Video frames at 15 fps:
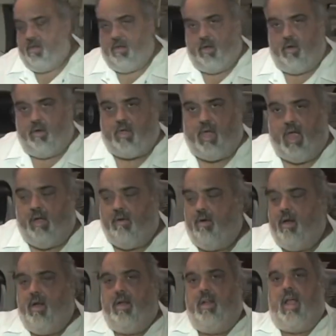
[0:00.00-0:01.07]
Okay, we're
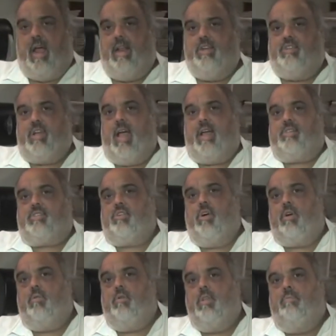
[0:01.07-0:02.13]
here at Daddy Jack's
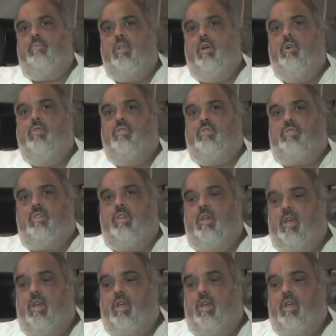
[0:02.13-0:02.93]
Cooking with the Blues.